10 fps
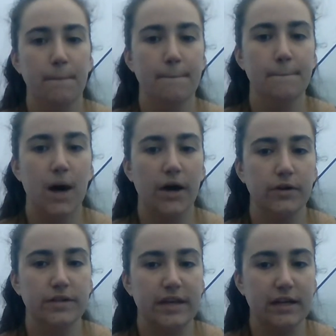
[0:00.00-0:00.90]
modern
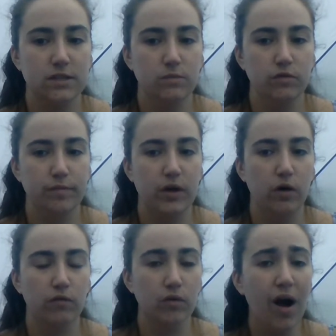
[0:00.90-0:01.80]
dance movement
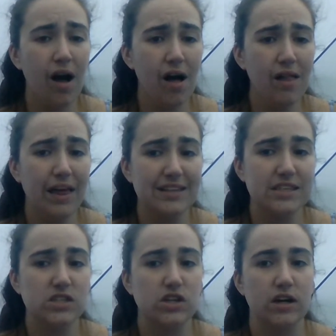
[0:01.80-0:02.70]
overall, as it
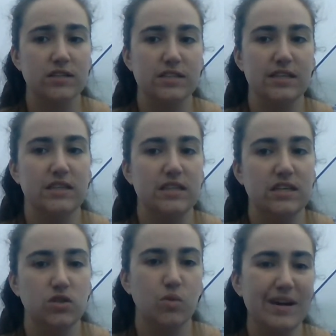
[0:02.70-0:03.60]
starts in the
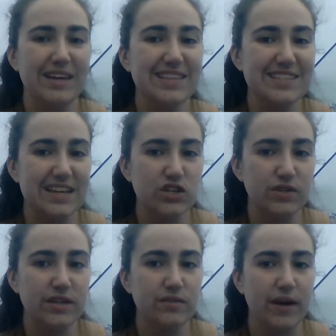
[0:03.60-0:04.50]
20th
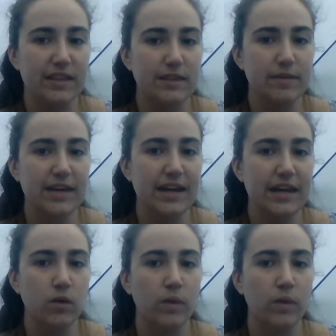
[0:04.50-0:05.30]
century, right at the beginning, with